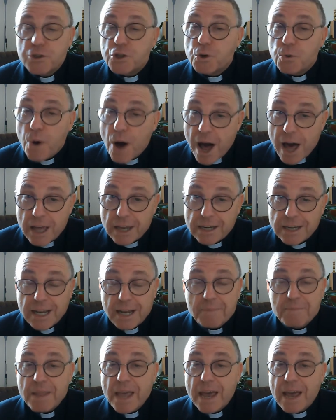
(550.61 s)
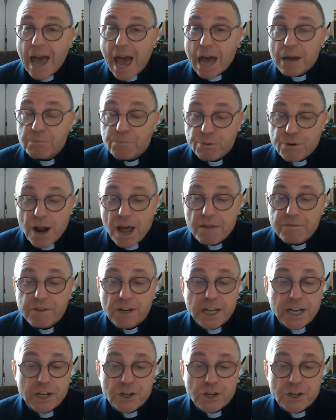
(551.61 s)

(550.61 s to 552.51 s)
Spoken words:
quietly and prayerfully